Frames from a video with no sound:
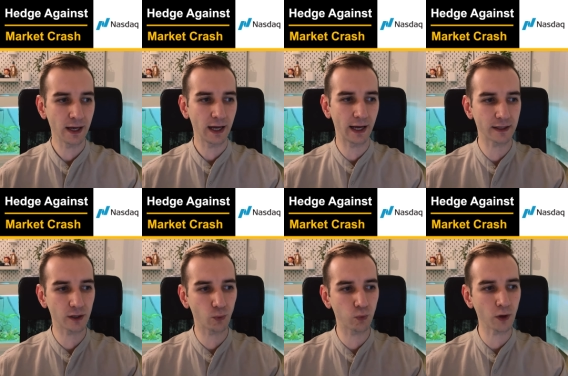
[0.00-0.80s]
and
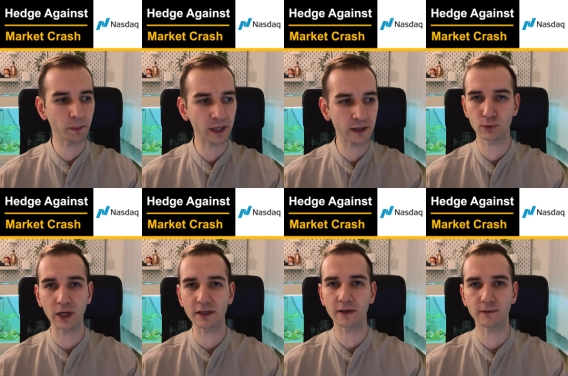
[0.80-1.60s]
a whooping
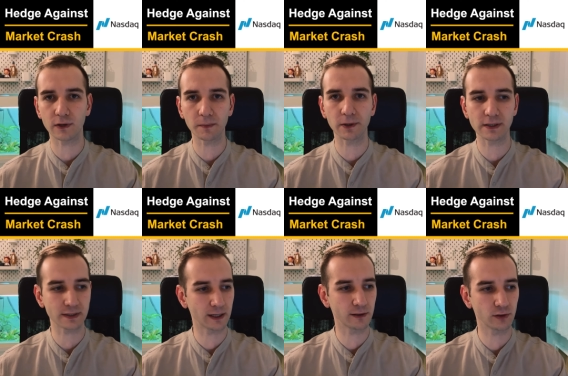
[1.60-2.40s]

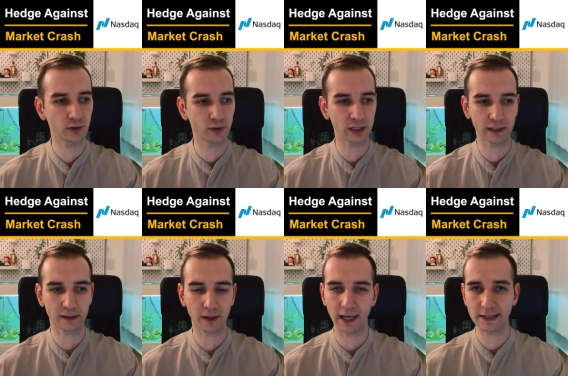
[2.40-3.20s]
23% during
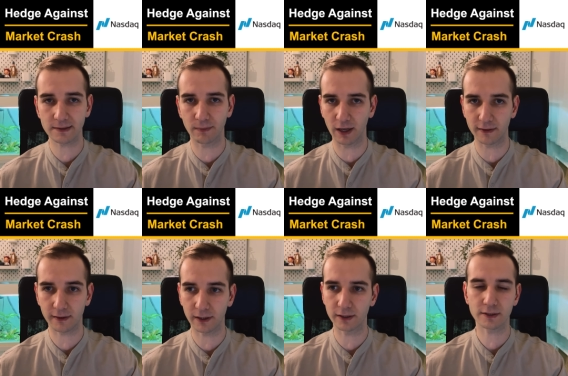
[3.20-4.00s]
the last month here.